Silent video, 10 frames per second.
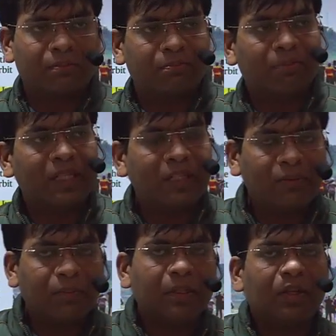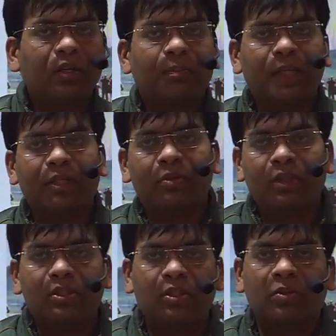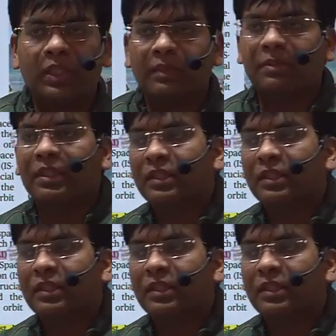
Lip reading: Money will be not paid to the surrogate mother.